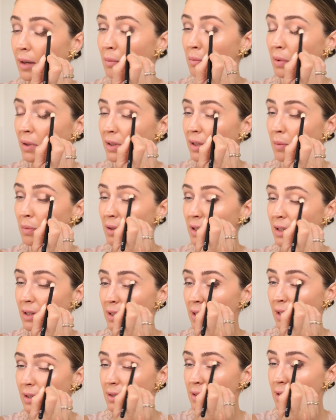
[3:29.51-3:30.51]
and build up the
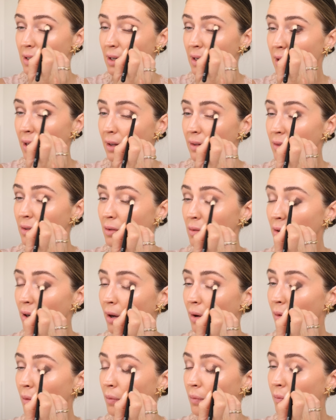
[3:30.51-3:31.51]
intensity as you
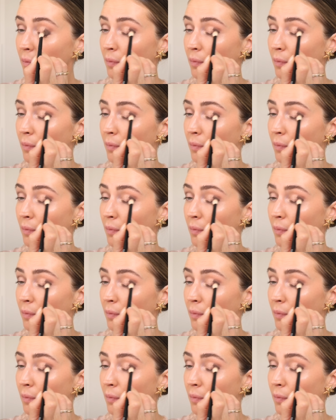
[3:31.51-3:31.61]
go.